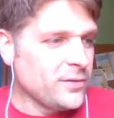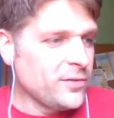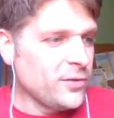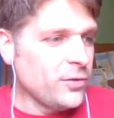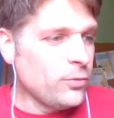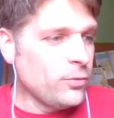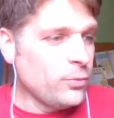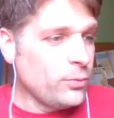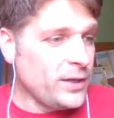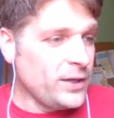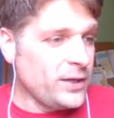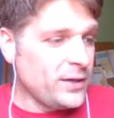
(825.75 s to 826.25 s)

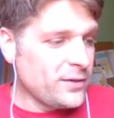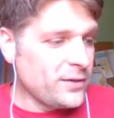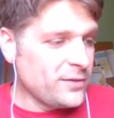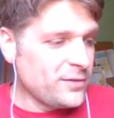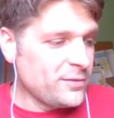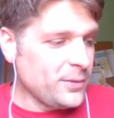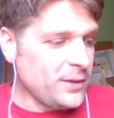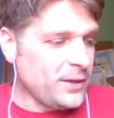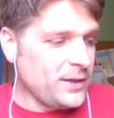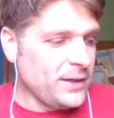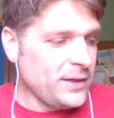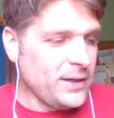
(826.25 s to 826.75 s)
So we
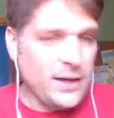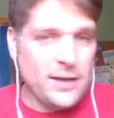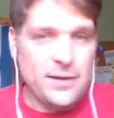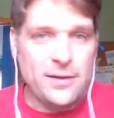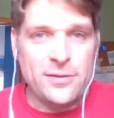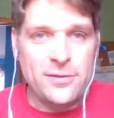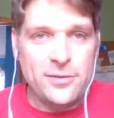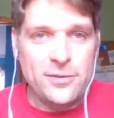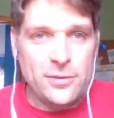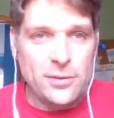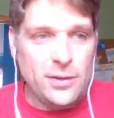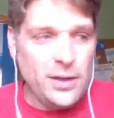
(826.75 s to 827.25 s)
explain how
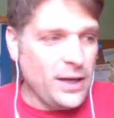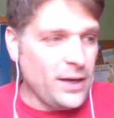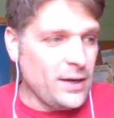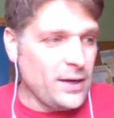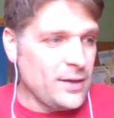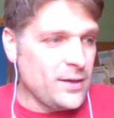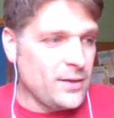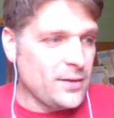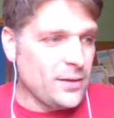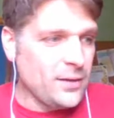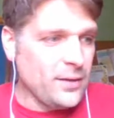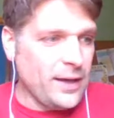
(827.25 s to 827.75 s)
to do
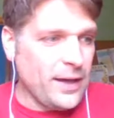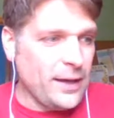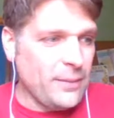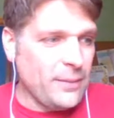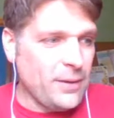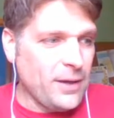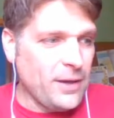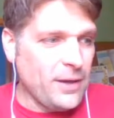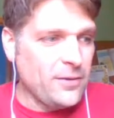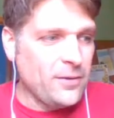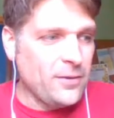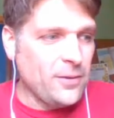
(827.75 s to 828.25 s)
that in the lab
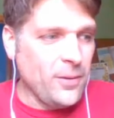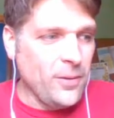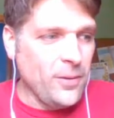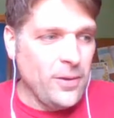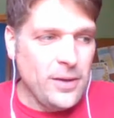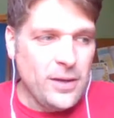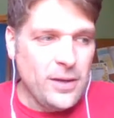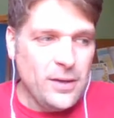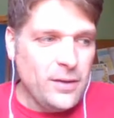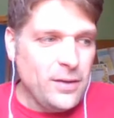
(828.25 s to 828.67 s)
manual.